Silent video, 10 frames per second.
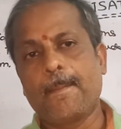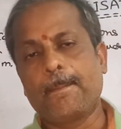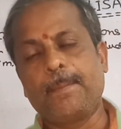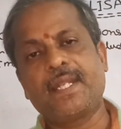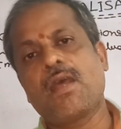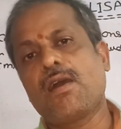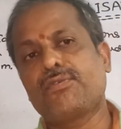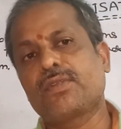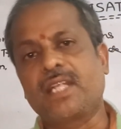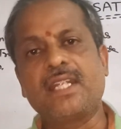mid
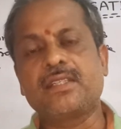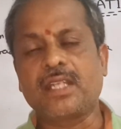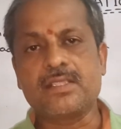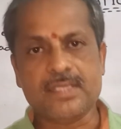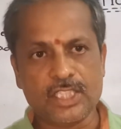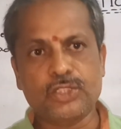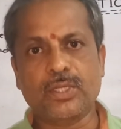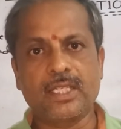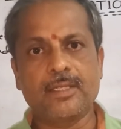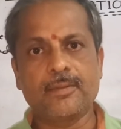of 19th
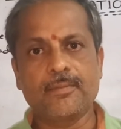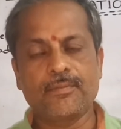century,